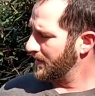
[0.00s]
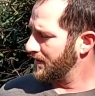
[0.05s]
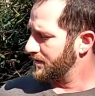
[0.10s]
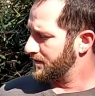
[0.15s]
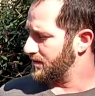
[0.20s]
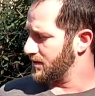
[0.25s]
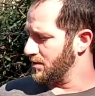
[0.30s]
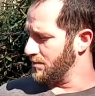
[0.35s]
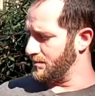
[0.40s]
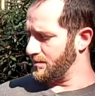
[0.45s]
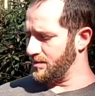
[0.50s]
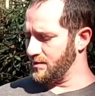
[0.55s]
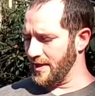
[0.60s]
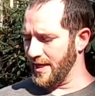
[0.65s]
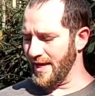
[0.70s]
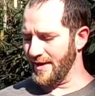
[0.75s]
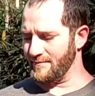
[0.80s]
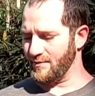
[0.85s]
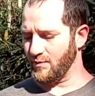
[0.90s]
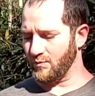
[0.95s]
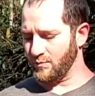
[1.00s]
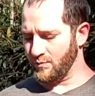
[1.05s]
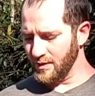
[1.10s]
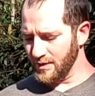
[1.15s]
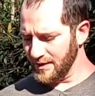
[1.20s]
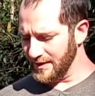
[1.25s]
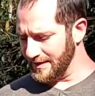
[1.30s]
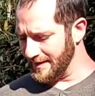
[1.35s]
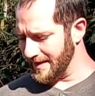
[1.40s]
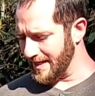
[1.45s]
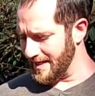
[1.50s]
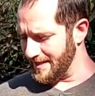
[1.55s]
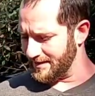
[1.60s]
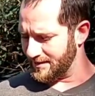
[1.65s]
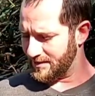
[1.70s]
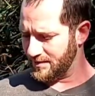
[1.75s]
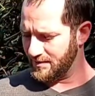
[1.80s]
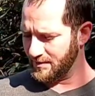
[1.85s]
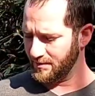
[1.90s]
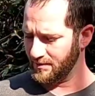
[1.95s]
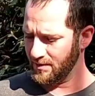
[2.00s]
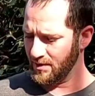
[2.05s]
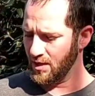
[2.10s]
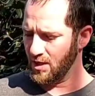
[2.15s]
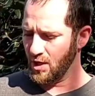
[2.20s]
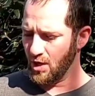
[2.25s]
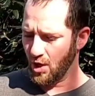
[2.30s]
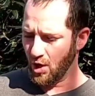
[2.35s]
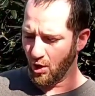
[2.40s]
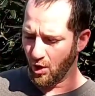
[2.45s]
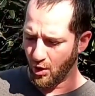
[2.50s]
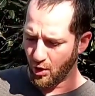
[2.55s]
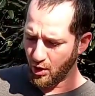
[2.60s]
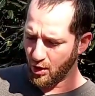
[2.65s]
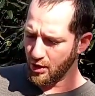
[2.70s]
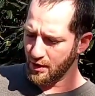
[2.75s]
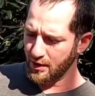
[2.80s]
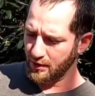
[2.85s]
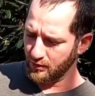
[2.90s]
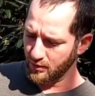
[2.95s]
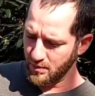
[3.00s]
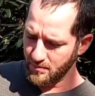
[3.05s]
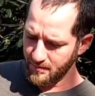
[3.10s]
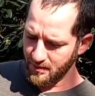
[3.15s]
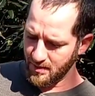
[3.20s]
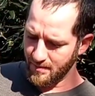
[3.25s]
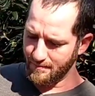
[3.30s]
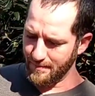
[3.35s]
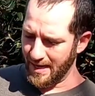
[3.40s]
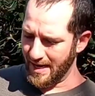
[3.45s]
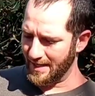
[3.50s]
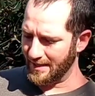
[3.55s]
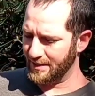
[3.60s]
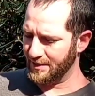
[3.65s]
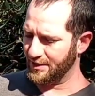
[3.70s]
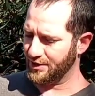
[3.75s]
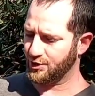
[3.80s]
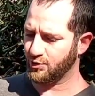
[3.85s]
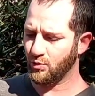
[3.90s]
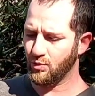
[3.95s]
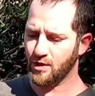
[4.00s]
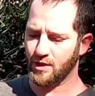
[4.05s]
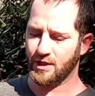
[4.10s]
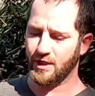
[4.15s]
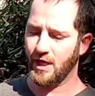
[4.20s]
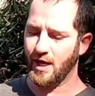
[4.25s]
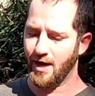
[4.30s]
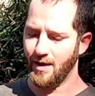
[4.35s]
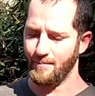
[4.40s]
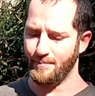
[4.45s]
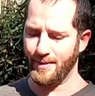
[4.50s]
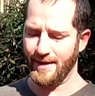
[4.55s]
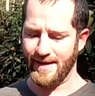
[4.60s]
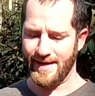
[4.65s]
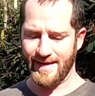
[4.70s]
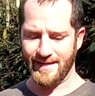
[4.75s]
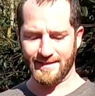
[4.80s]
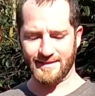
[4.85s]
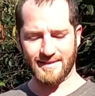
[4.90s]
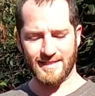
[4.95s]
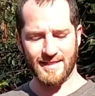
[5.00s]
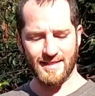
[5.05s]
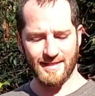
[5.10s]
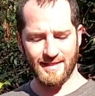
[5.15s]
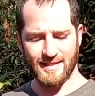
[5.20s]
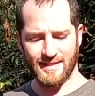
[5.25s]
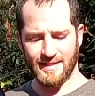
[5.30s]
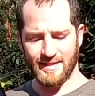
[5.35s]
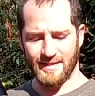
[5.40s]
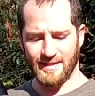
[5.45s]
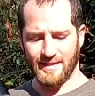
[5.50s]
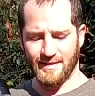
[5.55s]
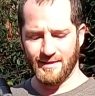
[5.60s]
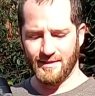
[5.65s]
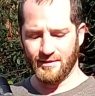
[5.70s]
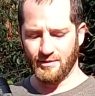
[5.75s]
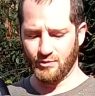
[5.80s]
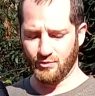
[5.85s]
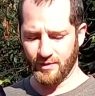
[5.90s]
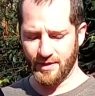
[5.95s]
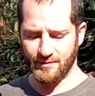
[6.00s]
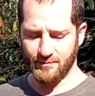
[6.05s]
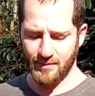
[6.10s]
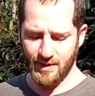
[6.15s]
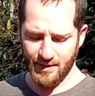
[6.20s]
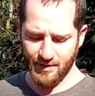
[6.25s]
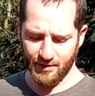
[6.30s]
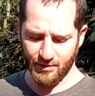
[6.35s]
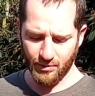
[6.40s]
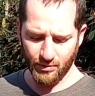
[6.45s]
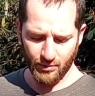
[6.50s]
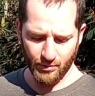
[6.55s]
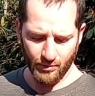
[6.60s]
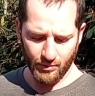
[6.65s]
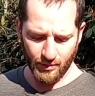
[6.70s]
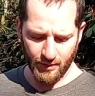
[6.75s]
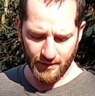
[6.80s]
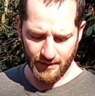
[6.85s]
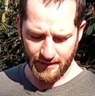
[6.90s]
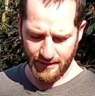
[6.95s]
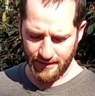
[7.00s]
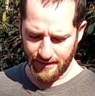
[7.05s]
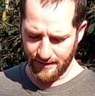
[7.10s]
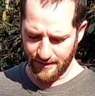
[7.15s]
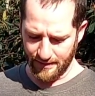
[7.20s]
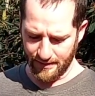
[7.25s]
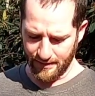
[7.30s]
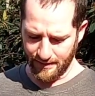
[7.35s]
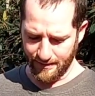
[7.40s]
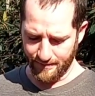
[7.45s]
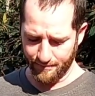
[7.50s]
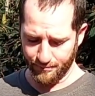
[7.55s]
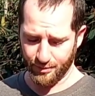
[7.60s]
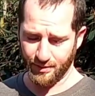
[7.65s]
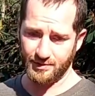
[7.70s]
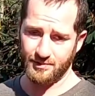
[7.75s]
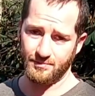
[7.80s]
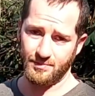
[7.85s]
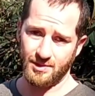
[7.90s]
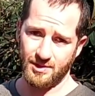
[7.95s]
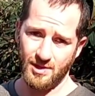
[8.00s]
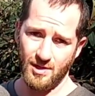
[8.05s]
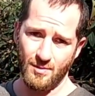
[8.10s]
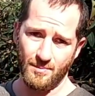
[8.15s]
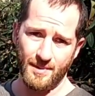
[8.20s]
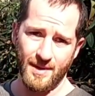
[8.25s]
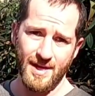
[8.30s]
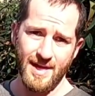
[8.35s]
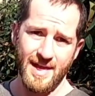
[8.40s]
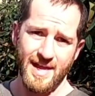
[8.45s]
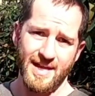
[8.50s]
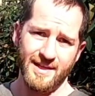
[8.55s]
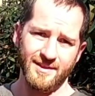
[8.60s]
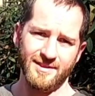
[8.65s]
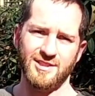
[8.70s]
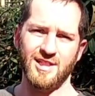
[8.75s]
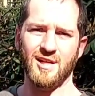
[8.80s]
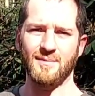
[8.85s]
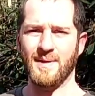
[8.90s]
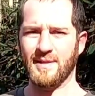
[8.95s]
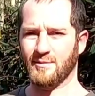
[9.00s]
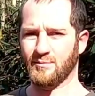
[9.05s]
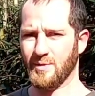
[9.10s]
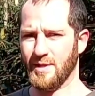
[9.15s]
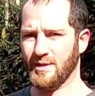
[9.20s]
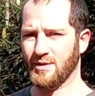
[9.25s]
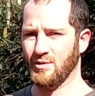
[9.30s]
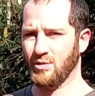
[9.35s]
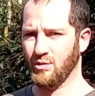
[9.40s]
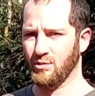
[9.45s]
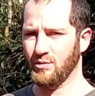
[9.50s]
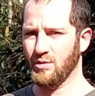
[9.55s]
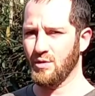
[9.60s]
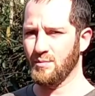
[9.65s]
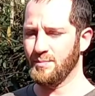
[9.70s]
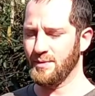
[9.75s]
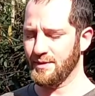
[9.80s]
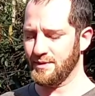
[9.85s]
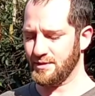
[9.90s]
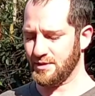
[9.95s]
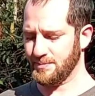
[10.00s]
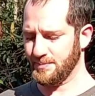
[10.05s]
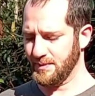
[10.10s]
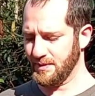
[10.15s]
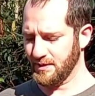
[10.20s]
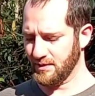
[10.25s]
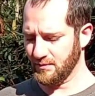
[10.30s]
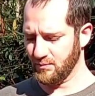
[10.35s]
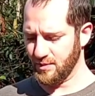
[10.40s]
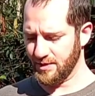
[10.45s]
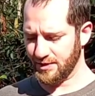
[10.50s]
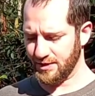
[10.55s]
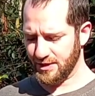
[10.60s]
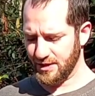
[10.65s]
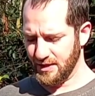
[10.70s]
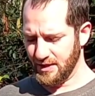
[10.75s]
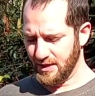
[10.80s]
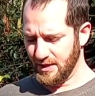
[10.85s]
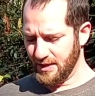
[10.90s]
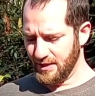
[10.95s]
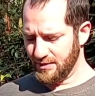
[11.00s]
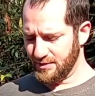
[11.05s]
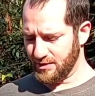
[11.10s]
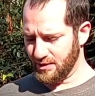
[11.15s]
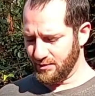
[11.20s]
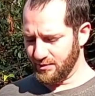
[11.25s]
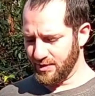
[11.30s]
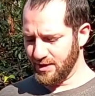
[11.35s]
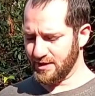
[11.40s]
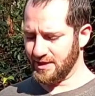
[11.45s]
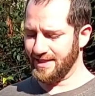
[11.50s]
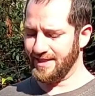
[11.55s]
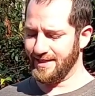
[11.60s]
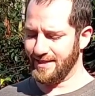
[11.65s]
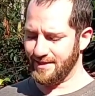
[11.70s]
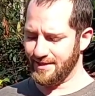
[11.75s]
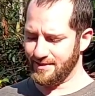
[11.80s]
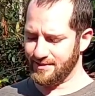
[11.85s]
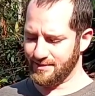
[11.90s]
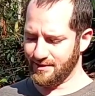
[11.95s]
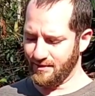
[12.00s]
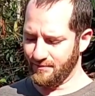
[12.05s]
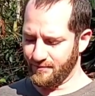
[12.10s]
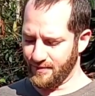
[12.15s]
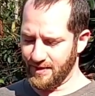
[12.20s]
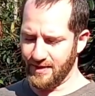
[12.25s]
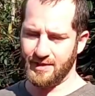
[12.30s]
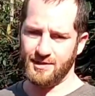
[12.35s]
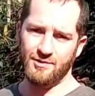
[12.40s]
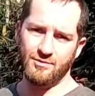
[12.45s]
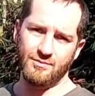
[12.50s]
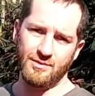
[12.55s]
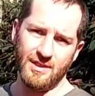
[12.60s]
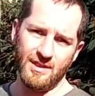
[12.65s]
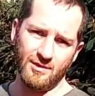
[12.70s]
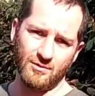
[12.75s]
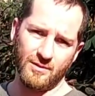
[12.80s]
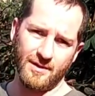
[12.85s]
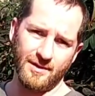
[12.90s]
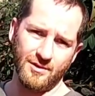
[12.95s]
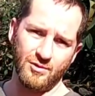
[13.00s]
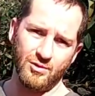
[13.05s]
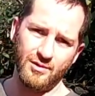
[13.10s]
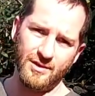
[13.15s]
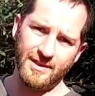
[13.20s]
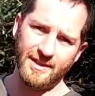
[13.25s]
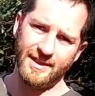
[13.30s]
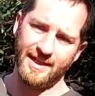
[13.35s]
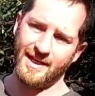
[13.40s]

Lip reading: So you have a really nice hard aluminum body, short, compact, great reticle, Prism scope. And let's talk about the reticle a little bit, speaking of which. So this has a very unique reticle in it.